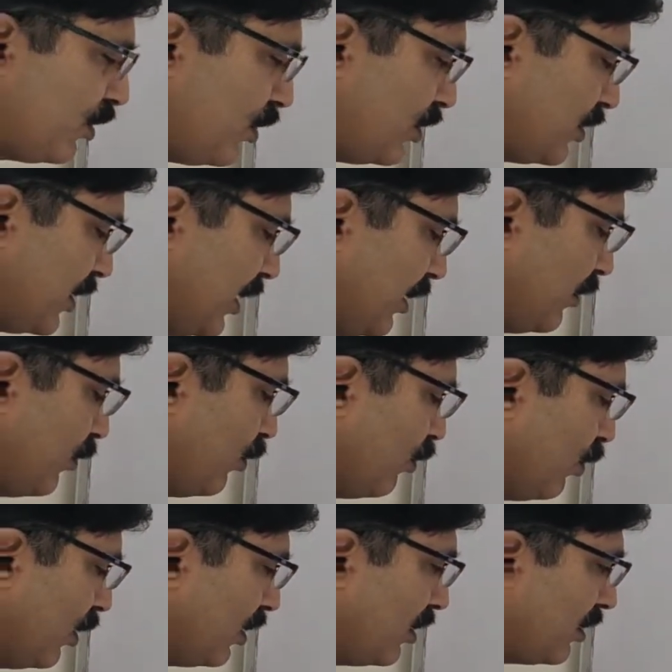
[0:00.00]
conjugate,
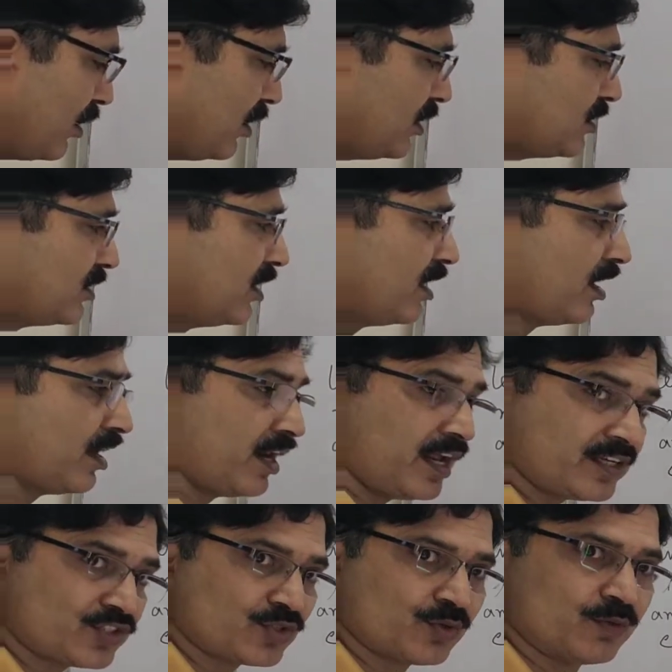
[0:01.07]
what is the
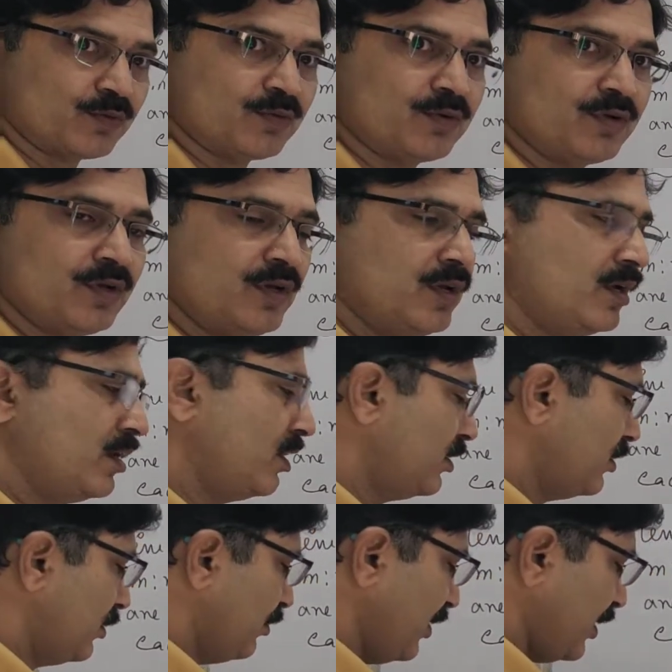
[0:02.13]
ratio?
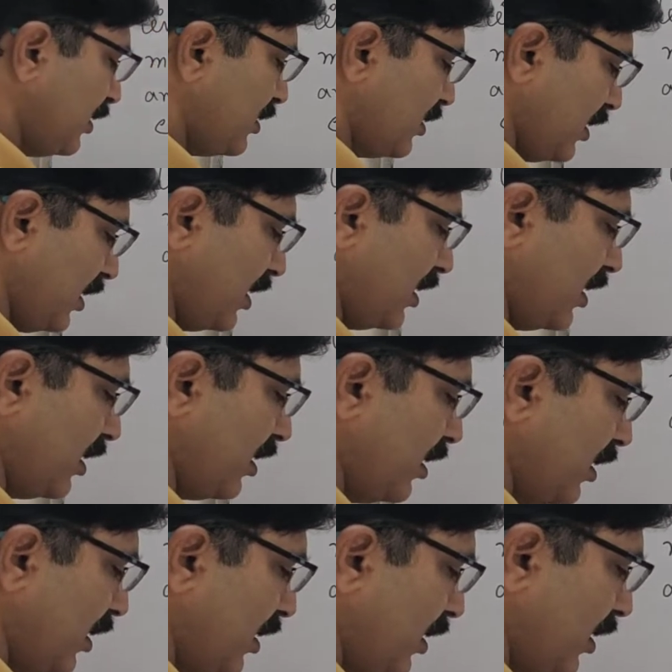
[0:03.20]
Means here
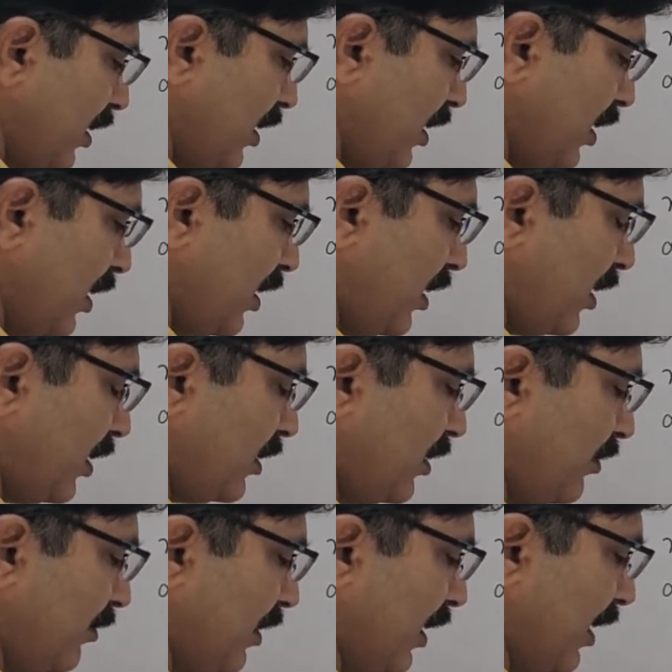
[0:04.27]
A
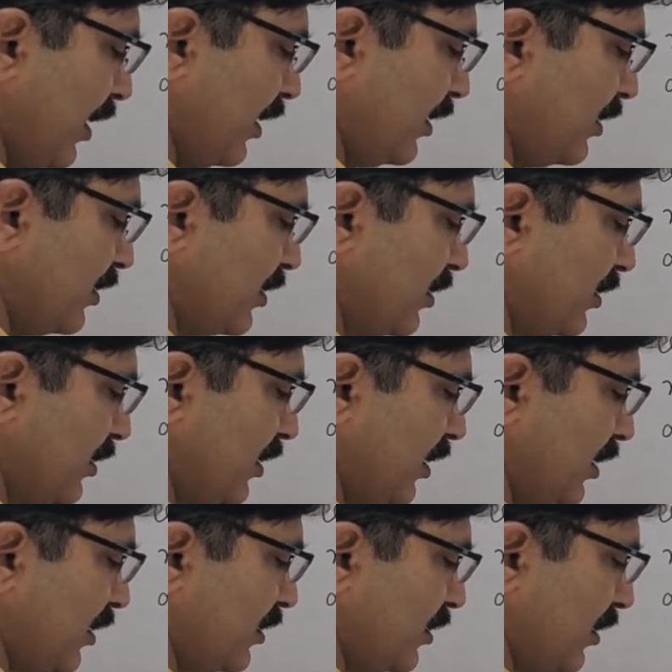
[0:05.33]
divides, see
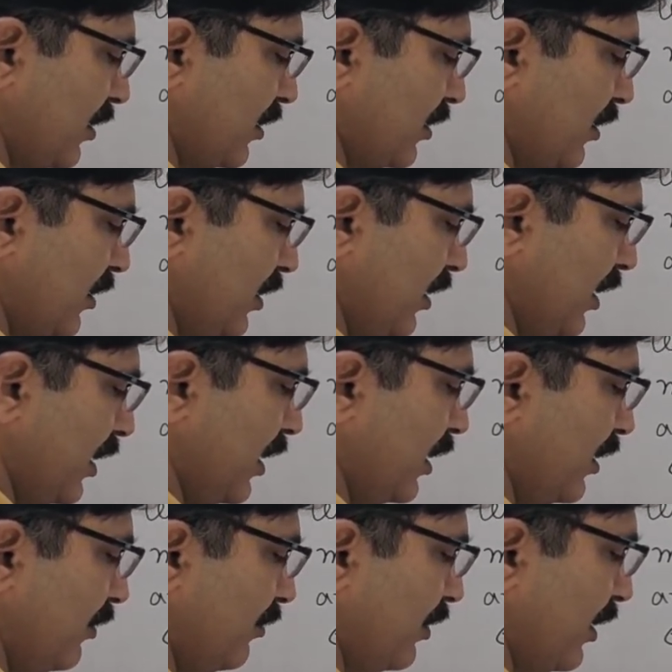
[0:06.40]
this Nana, A
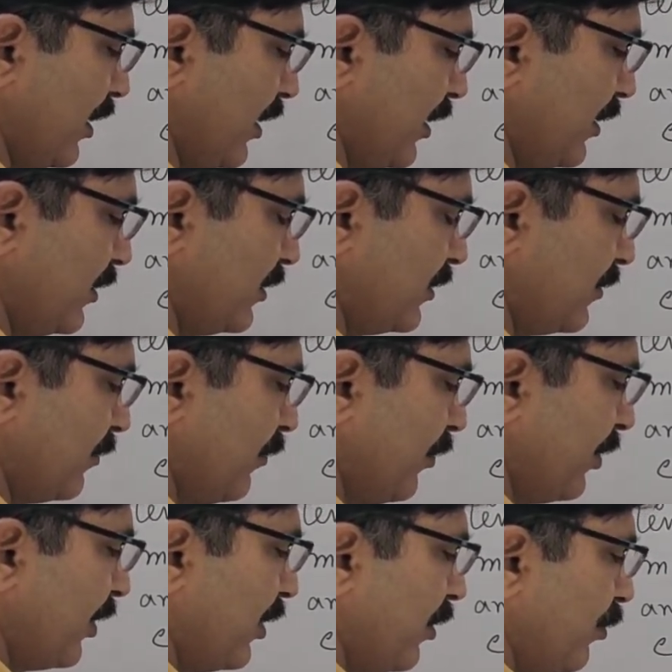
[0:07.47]
divides
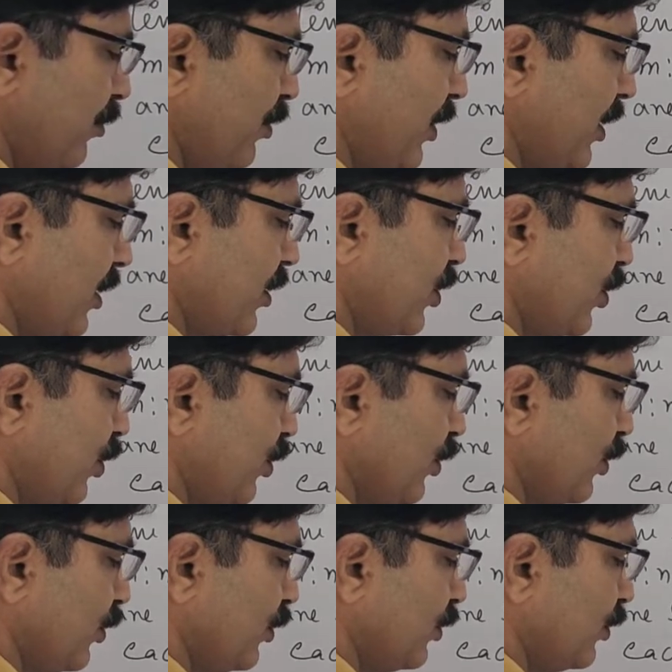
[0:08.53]

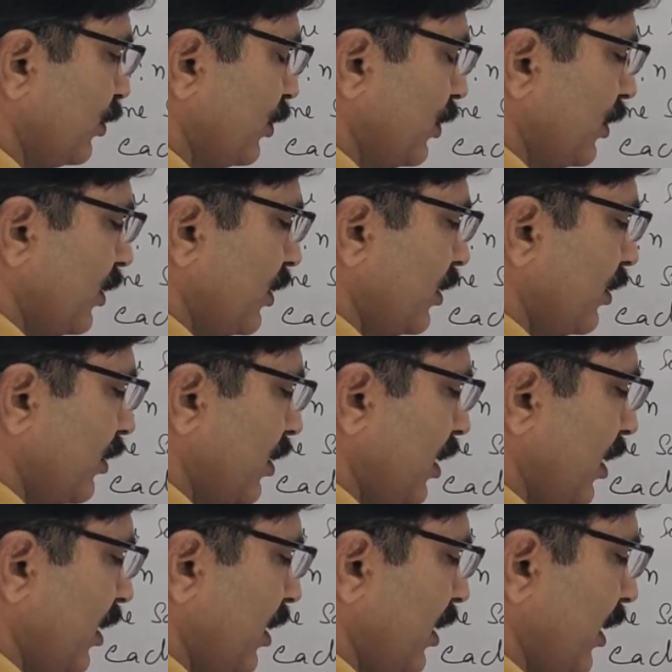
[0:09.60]
PQ,
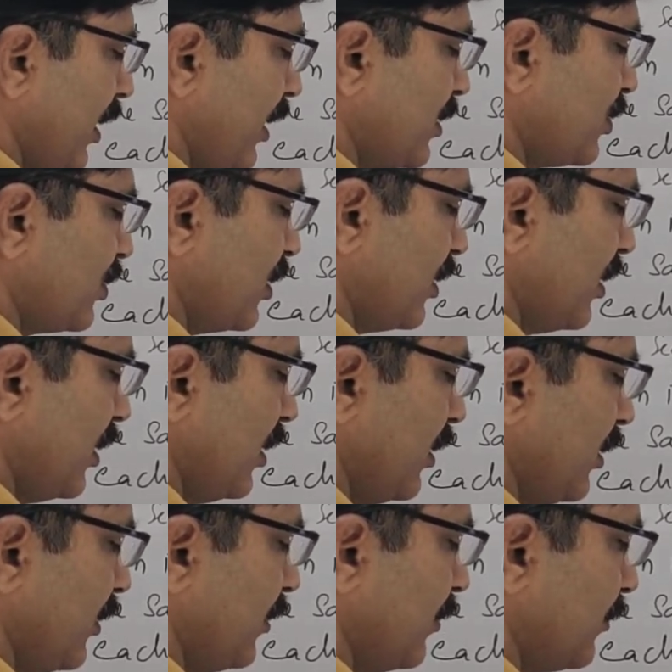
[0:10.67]
okay,
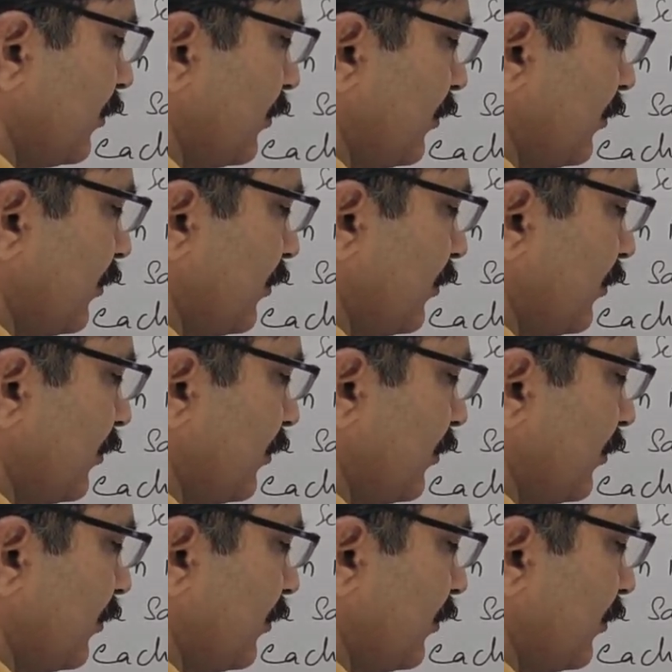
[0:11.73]
externally